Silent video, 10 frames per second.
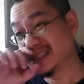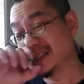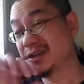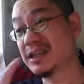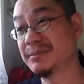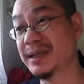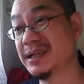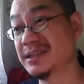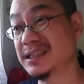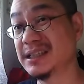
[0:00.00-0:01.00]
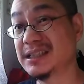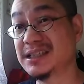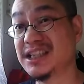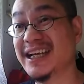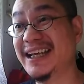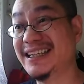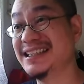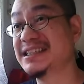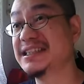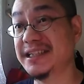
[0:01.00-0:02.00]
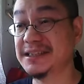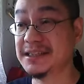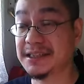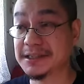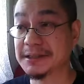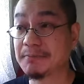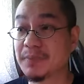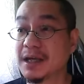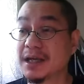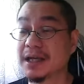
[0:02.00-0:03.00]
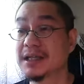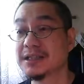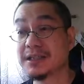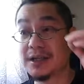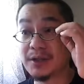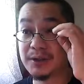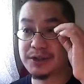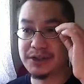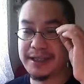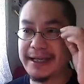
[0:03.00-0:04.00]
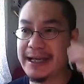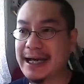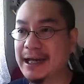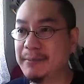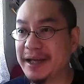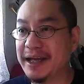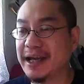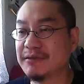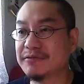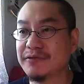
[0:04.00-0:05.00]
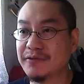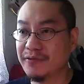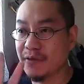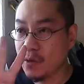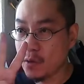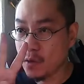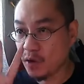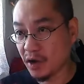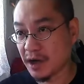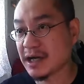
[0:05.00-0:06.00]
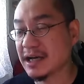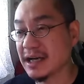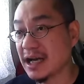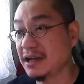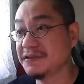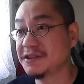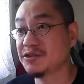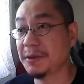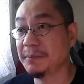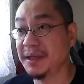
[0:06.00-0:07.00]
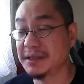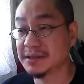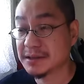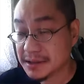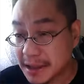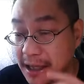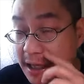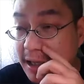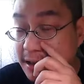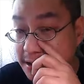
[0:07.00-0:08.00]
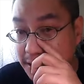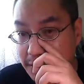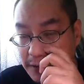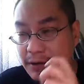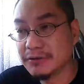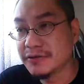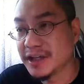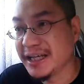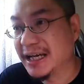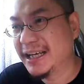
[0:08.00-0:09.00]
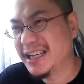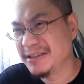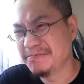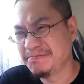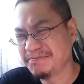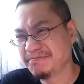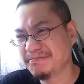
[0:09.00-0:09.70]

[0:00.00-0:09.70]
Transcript: talk about the Chinese tenses. So today I may have 4 live streamings. So hopefully I can